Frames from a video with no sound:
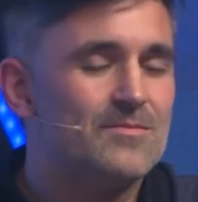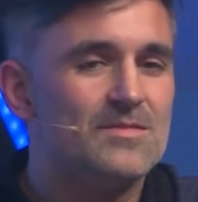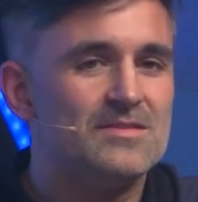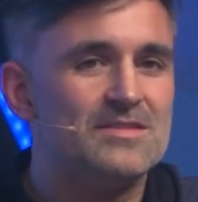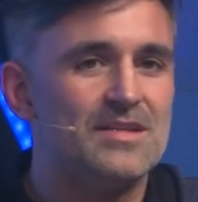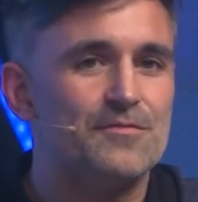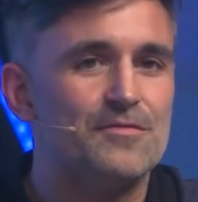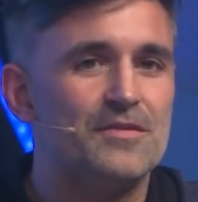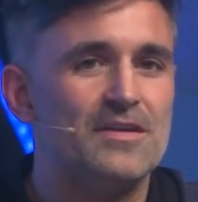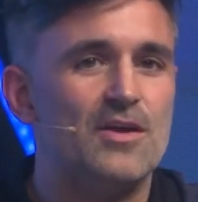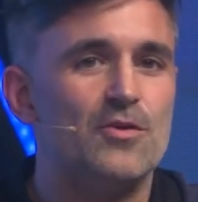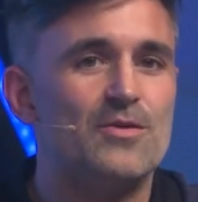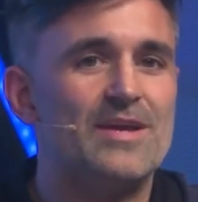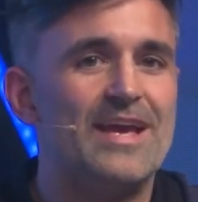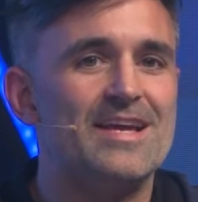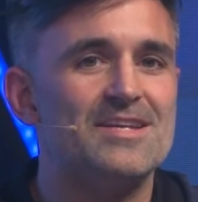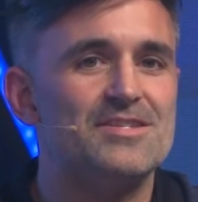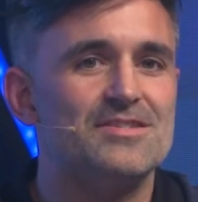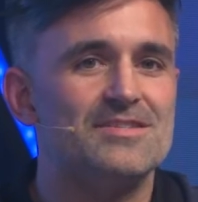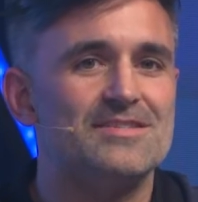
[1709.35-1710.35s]
different
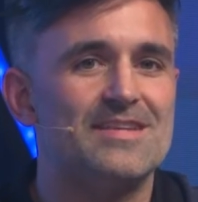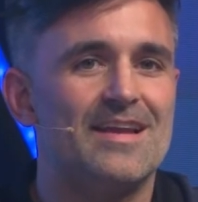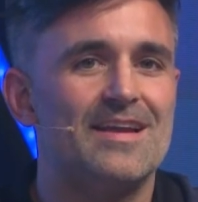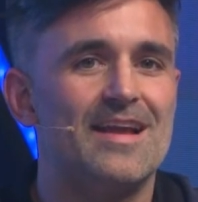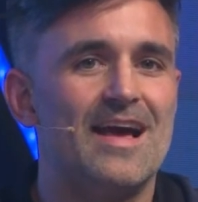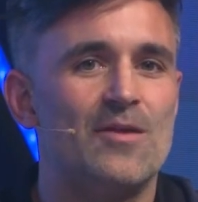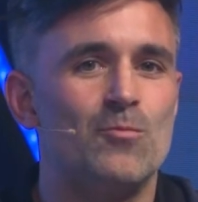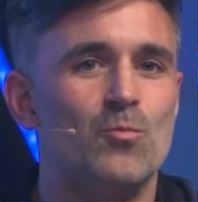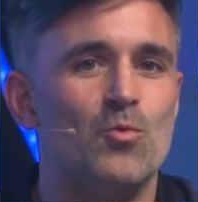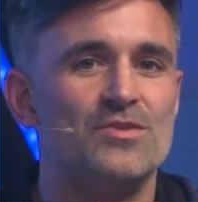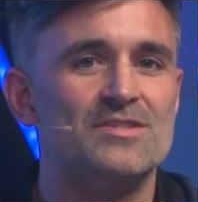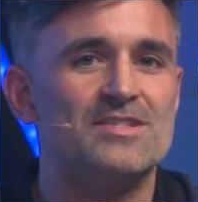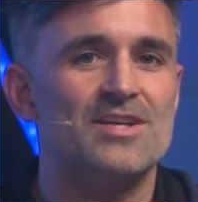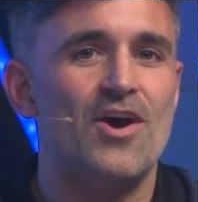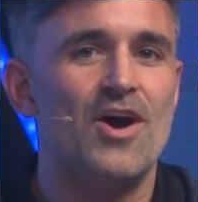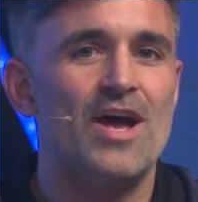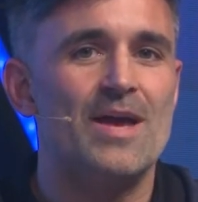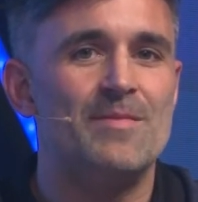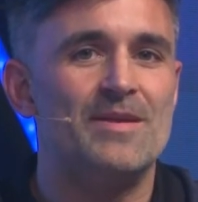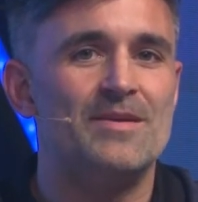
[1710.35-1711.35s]
locations at one
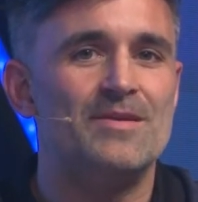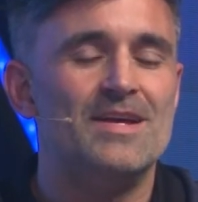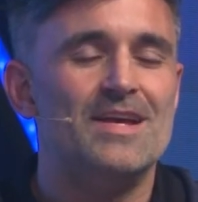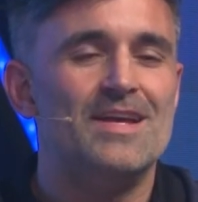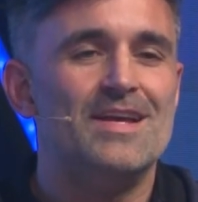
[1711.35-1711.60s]
time, and